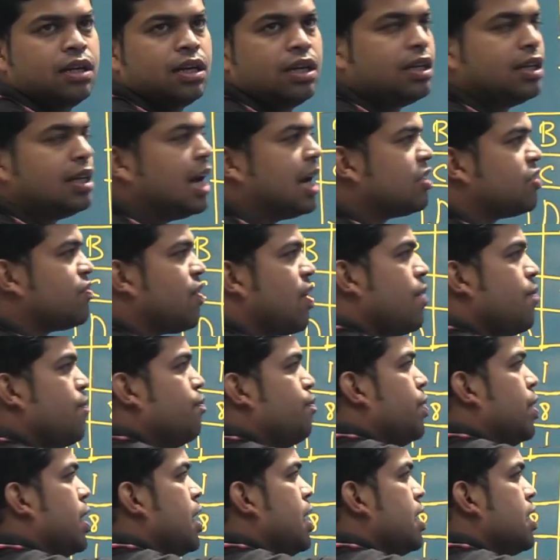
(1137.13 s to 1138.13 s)
That's why
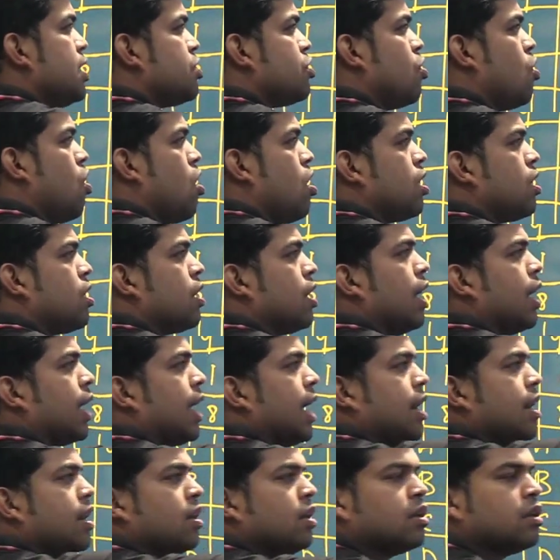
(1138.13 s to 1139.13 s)
B is not
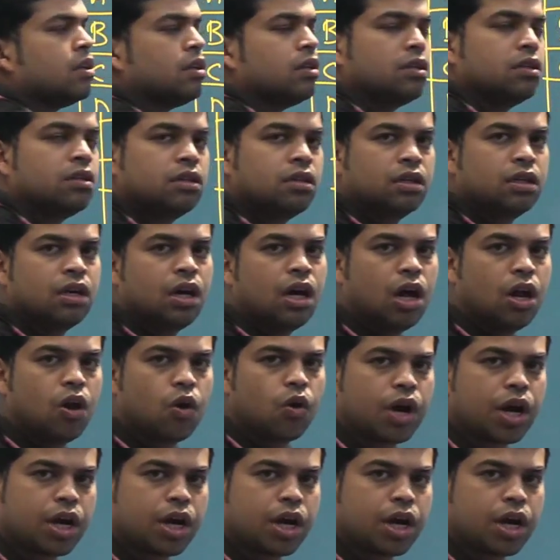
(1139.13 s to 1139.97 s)
again allocated